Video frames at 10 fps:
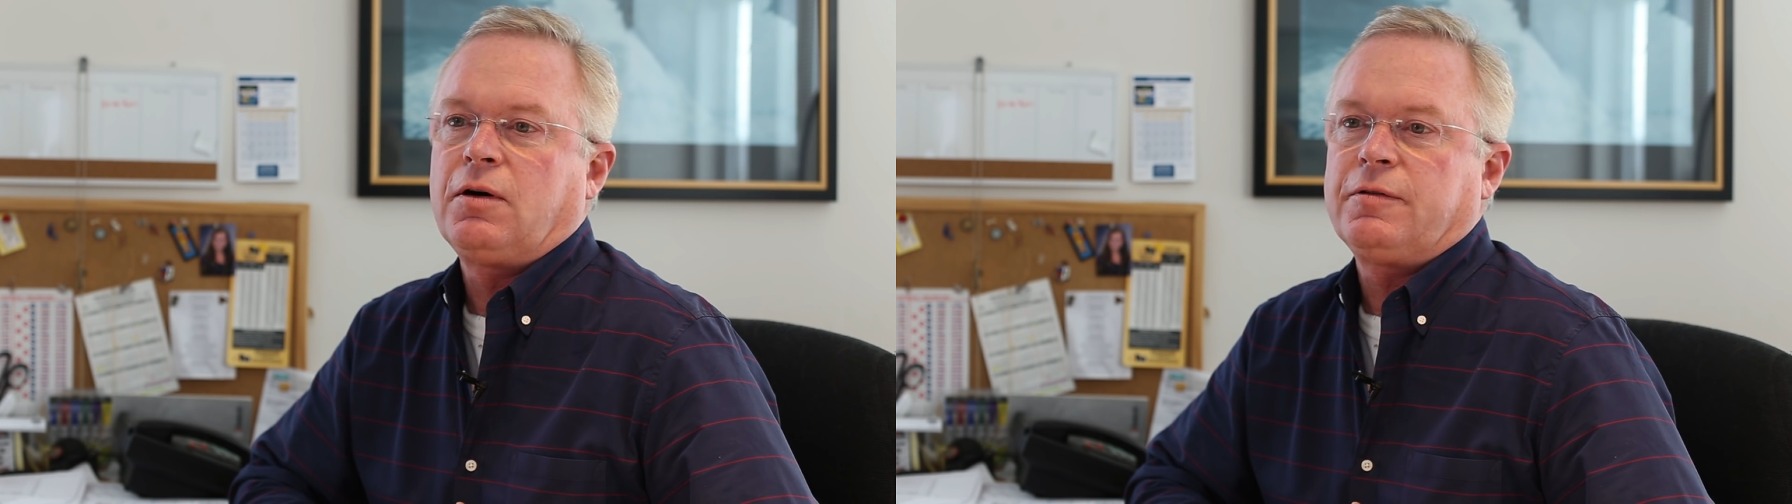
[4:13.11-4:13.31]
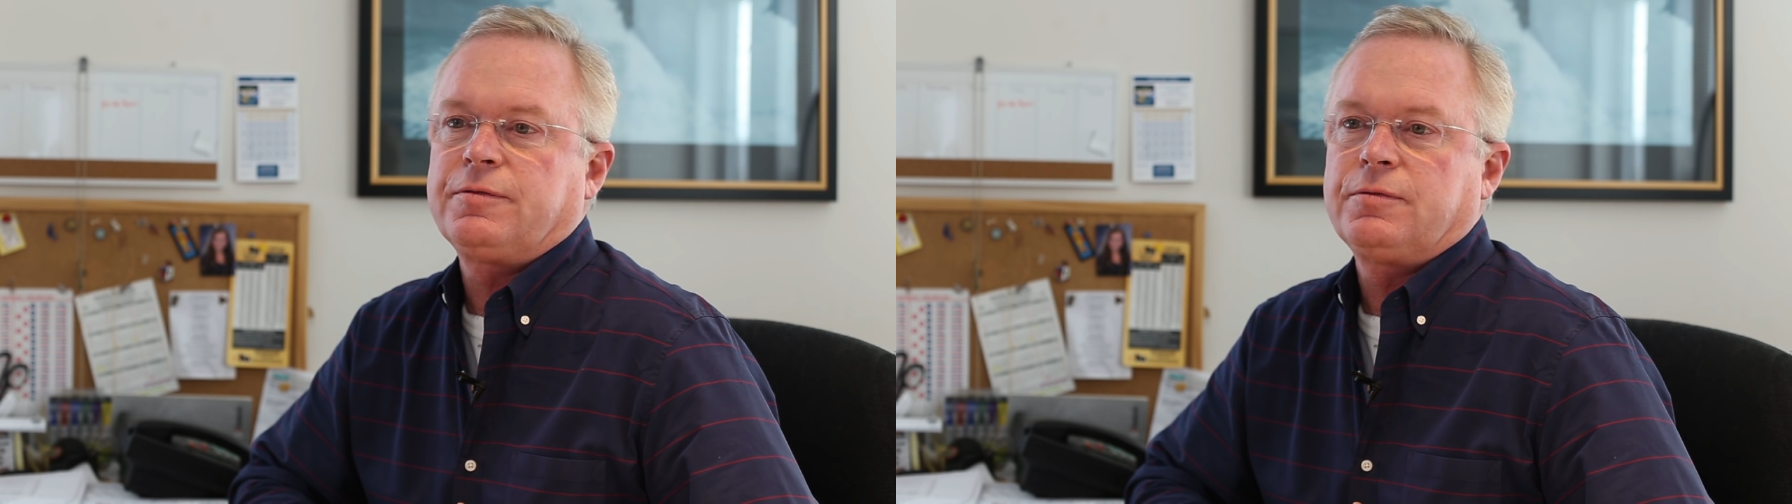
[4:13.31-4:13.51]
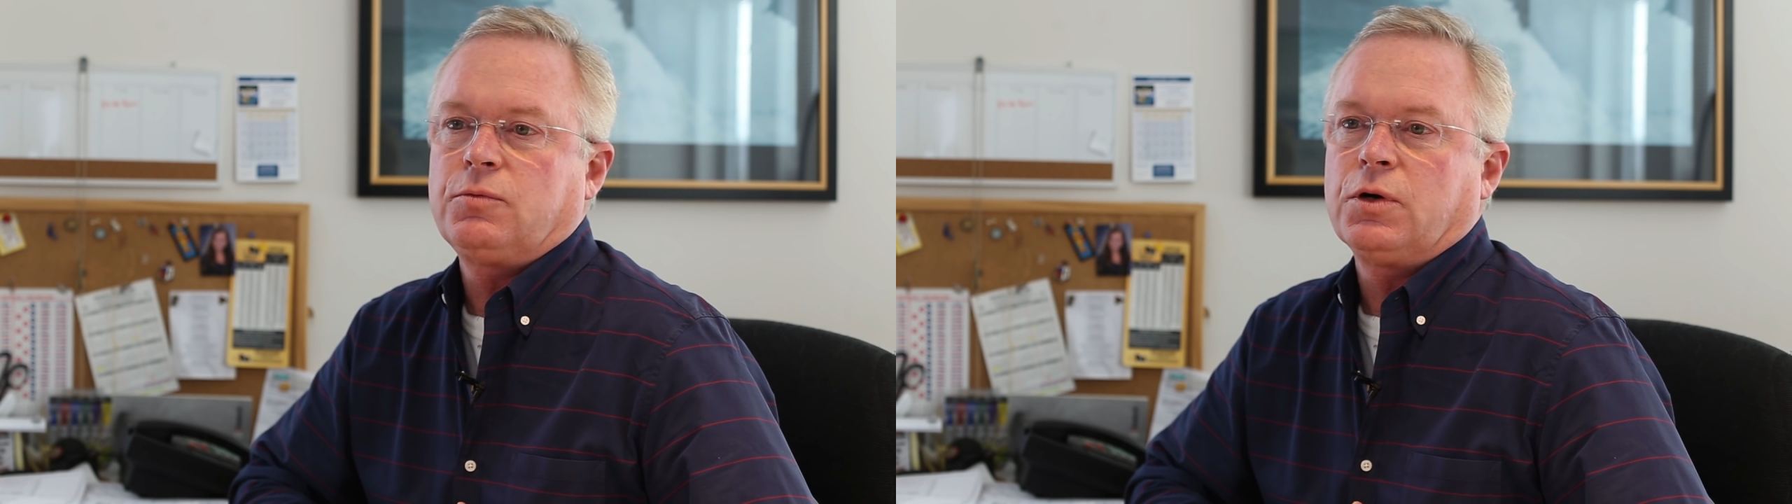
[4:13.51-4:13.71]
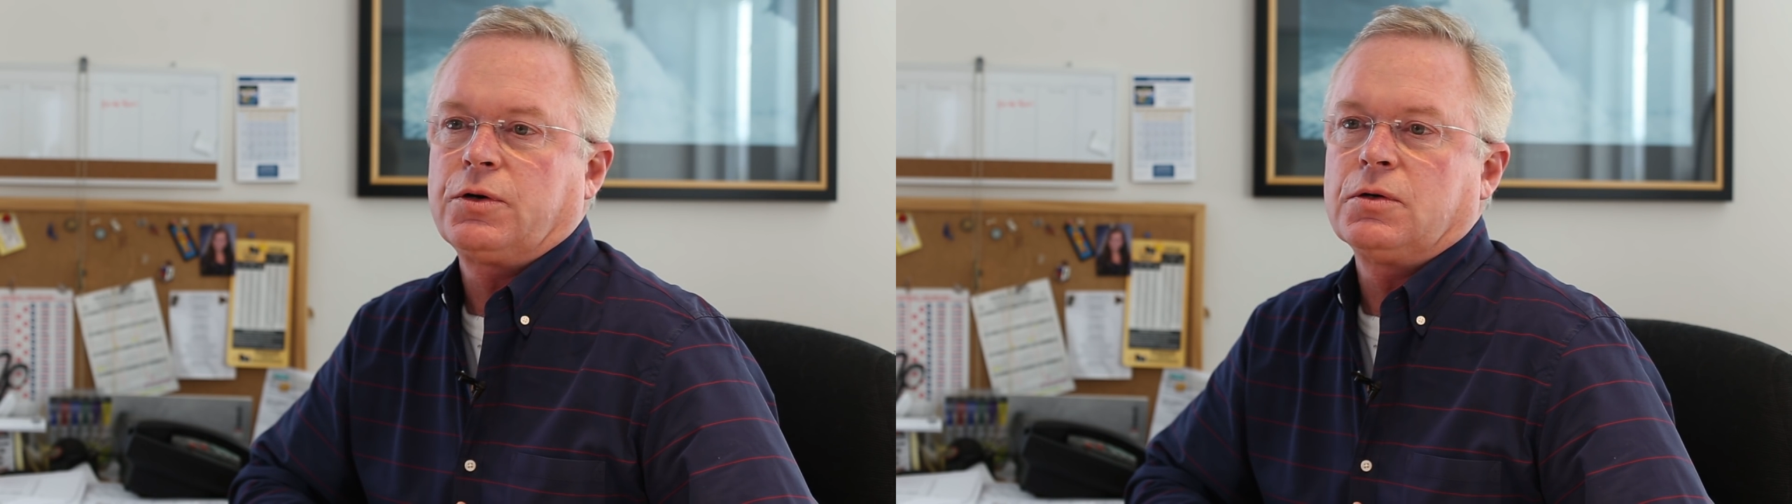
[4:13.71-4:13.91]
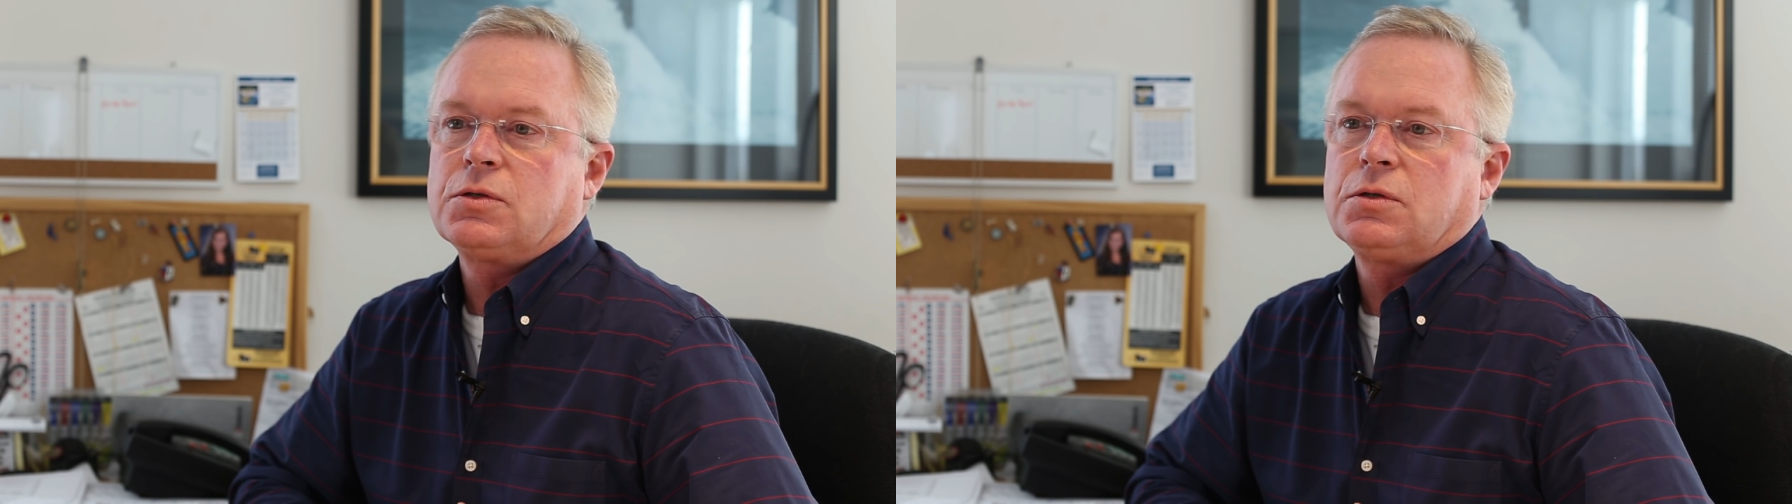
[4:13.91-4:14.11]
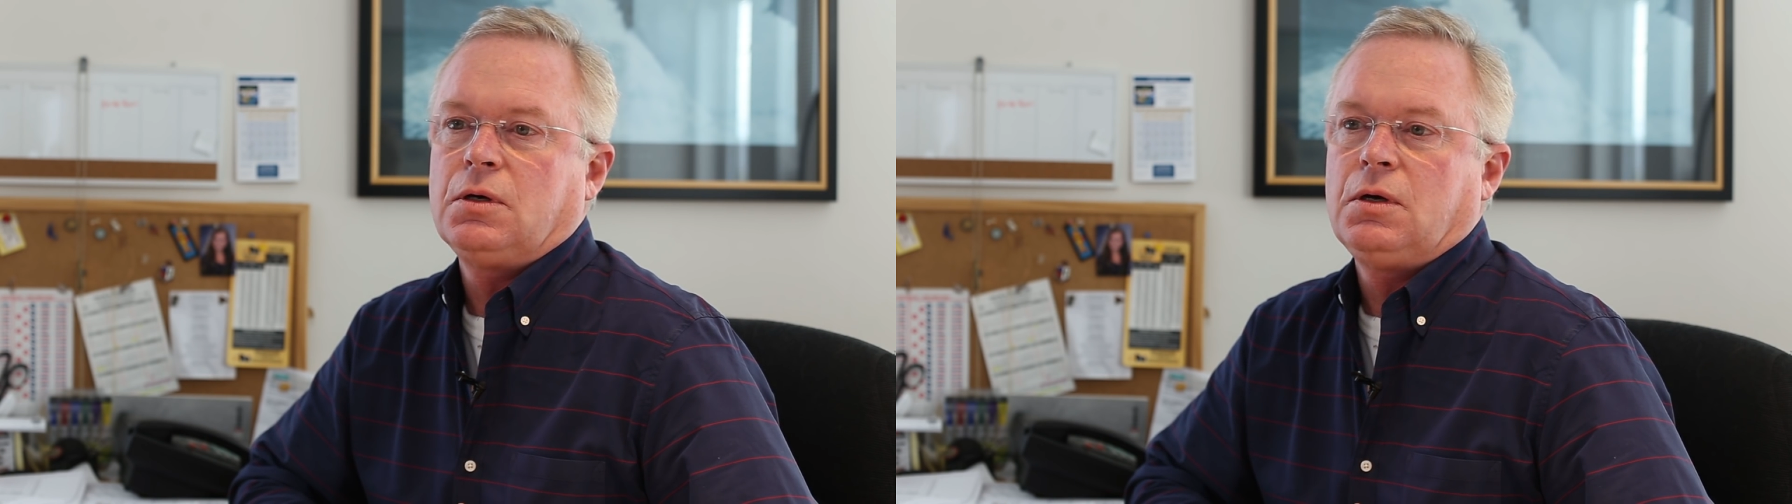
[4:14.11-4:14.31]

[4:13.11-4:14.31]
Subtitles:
off workers.